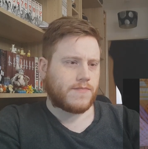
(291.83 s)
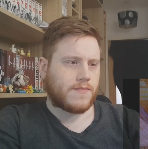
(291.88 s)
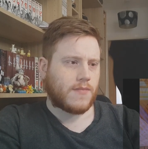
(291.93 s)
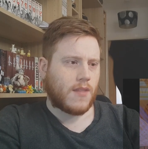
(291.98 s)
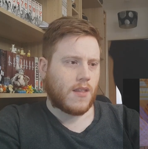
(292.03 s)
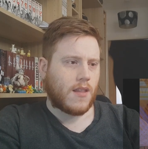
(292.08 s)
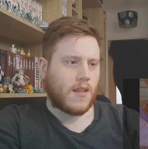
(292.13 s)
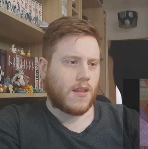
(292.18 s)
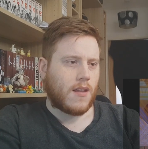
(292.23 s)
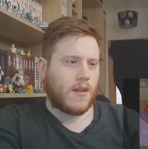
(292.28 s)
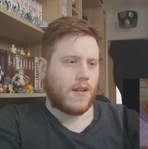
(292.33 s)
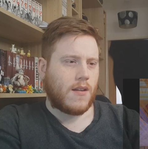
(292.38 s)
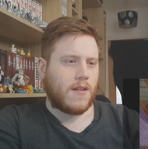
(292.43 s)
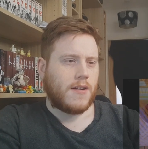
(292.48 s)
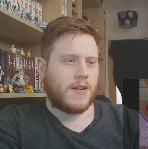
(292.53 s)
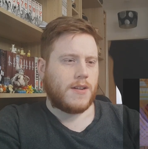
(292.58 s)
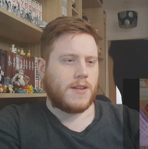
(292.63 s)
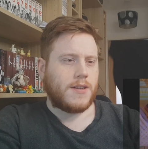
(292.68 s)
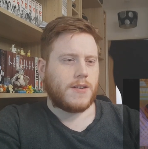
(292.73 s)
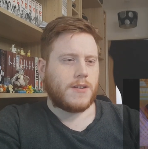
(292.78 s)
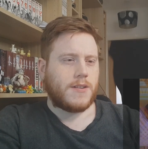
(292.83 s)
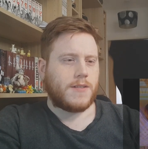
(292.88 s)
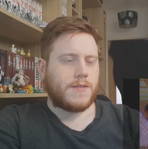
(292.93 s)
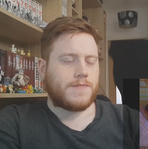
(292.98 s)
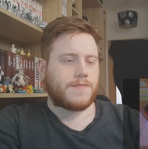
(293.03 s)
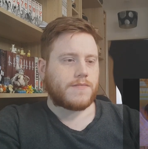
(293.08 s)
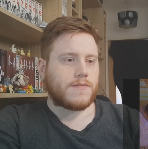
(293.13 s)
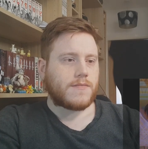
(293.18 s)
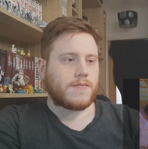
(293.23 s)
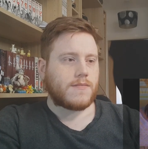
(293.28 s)

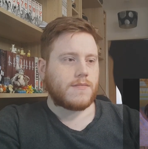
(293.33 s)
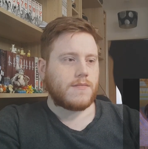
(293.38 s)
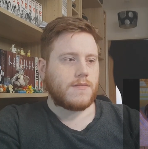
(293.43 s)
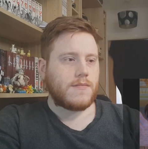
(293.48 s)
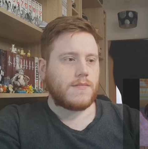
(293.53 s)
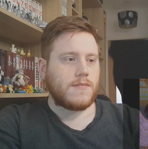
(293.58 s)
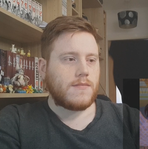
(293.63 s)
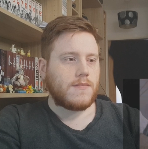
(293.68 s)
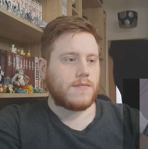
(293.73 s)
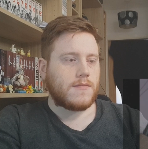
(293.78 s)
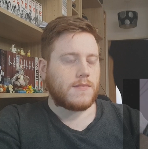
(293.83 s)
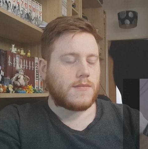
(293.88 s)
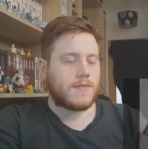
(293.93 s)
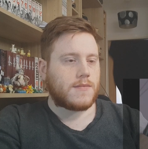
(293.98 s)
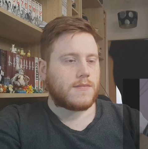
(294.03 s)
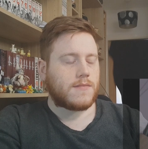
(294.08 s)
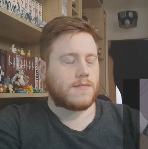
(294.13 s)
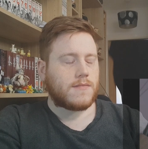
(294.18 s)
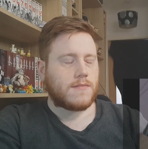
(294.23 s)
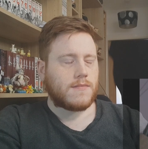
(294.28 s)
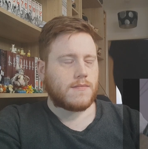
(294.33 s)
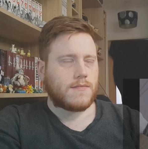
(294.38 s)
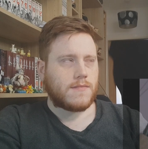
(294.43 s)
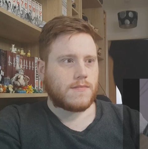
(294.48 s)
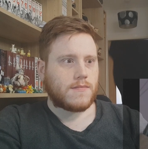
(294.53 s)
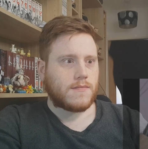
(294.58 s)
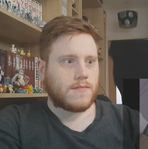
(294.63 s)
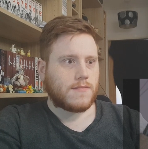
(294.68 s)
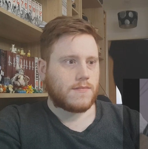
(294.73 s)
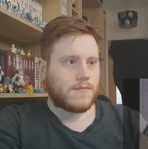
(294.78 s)

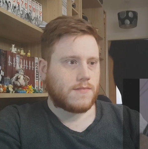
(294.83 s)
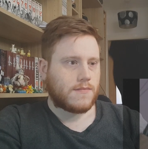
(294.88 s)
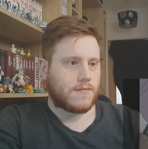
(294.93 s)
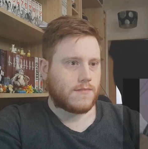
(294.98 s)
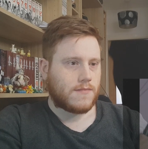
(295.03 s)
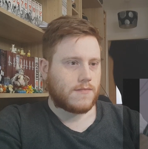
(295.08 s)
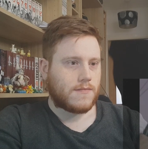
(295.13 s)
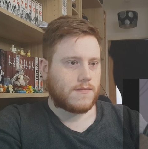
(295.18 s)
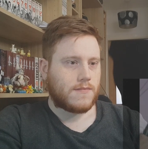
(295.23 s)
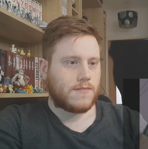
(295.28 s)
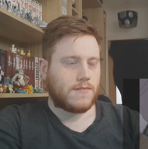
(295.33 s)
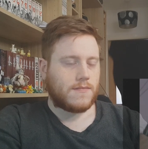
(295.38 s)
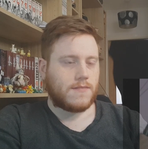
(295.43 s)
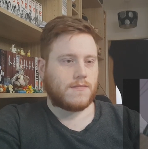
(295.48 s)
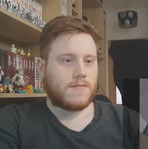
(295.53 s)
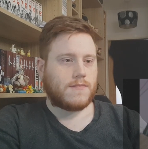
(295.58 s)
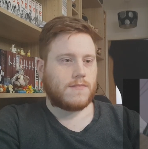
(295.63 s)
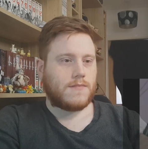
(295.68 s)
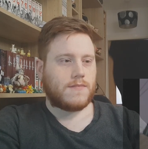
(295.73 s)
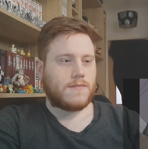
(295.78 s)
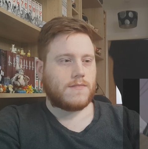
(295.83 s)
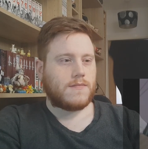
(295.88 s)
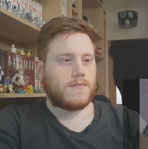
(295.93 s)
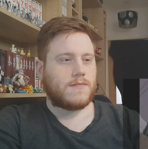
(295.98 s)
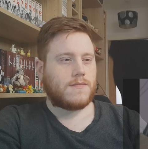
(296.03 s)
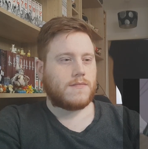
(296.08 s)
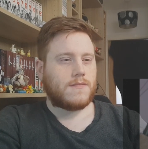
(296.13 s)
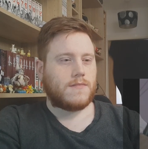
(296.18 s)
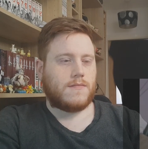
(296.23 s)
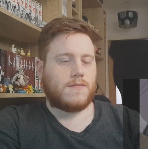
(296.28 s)

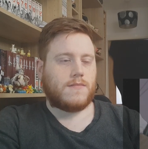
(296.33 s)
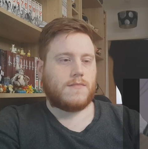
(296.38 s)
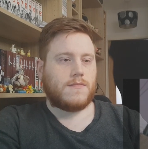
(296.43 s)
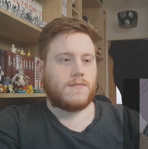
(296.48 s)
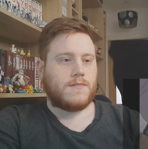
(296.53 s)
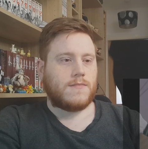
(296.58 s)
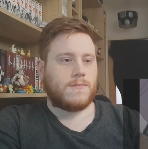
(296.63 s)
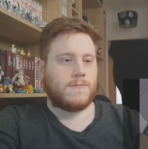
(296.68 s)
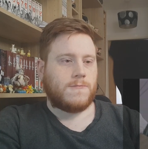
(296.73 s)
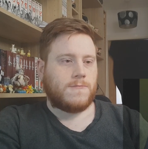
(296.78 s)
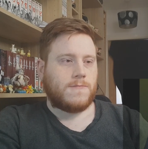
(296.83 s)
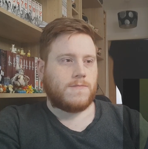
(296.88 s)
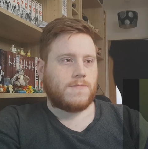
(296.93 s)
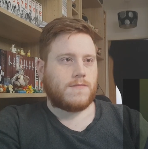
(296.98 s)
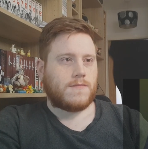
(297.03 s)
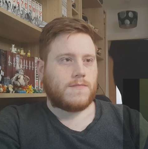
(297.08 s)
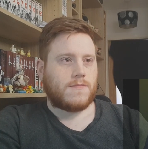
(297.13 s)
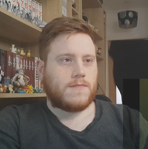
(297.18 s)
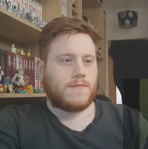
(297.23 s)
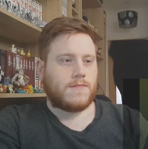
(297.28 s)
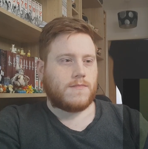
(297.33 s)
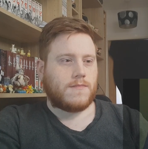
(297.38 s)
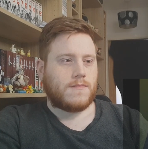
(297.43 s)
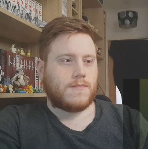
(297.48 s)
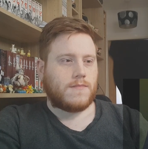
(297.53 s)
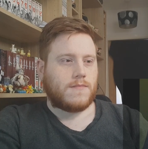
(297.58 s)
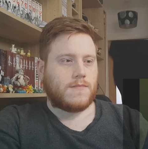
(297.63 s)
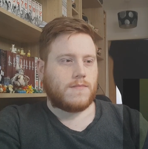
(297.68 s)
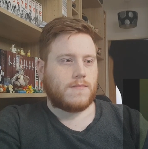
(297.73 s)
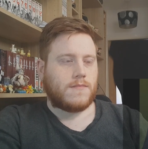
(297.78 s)

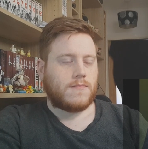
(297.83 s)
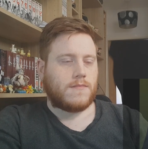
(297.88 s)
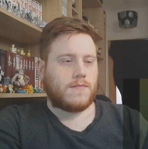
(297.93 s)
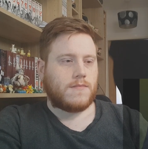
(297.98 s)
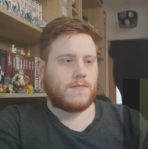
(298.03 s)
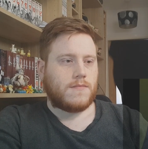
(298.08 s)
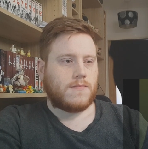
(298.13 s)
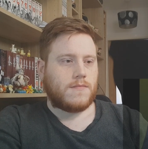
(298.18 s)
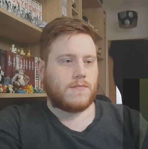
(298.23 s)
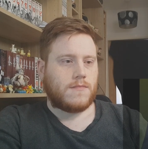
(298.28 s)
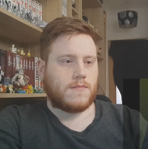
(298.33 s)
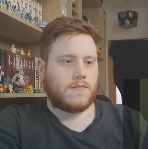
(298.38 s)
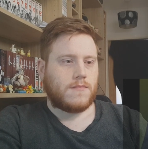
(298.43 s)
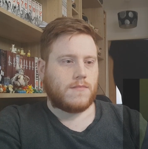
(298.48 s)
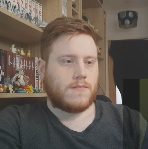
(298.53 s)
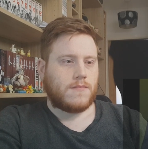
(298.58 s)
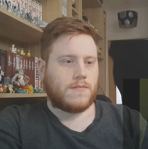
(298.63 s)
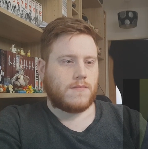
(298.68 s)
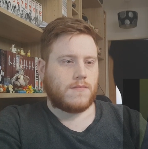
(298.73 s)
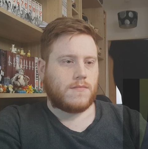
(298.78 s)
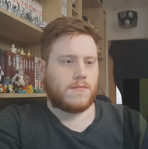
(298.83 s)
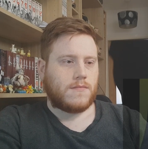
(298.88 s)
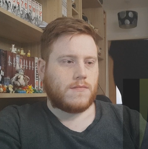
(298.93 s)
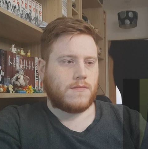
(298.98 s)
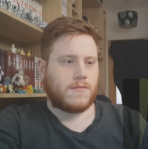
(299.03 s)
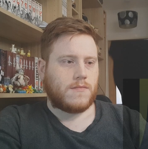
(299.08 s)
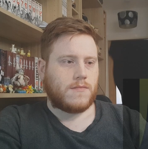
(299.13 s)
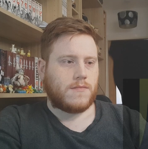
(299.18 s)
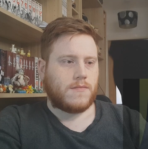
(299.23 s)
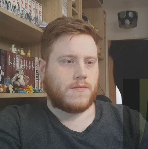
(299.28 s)

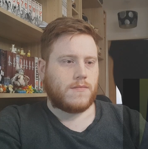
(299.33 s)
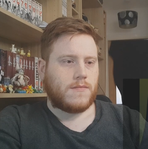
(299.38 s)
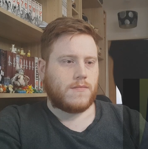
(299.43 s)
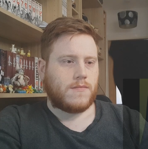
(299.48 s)
(no one is talking)